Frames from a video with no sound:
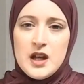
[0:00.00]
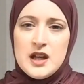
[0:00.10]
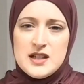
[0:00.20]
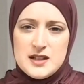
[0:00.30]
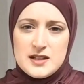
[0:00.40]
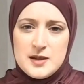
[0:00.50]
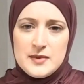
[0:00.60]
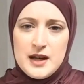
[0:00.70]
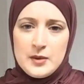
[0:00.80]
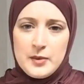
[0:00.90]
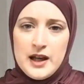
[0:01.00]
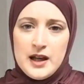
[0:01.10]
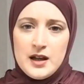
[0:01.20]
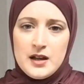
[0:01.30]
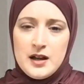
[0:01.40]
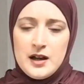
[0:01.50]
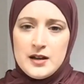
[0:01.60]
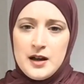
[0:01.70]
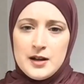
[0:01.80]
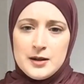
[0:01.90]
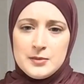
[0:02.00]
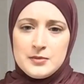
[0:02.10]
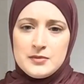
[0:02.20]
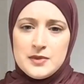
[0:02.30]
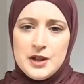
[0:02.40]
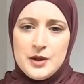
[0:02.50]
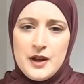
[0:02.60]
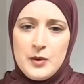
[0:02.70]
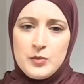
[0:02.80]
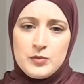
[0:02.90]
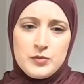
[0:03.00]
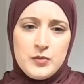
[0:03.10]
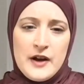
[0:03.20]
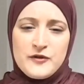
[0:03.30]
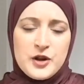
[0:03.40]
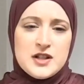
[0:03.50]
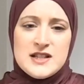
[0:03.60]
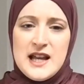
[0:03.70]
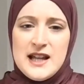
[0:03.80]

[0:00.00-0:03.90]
It does seem that way. You know, they at first